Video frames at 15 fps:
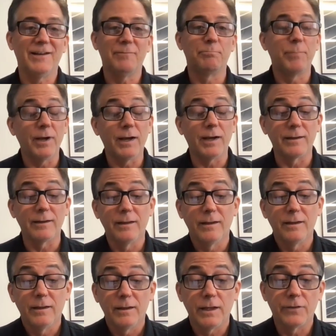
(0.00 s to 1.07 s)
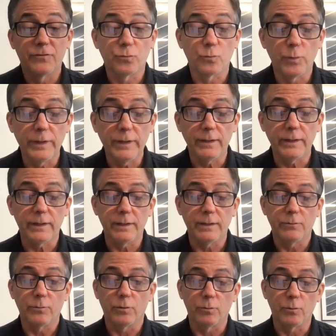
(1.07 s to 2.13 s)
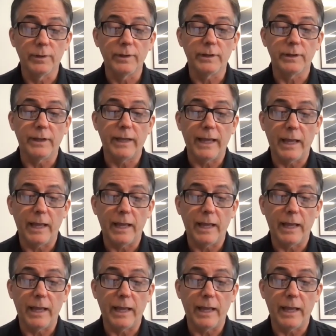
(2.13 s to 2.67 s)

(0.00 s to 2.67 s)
right? But we're really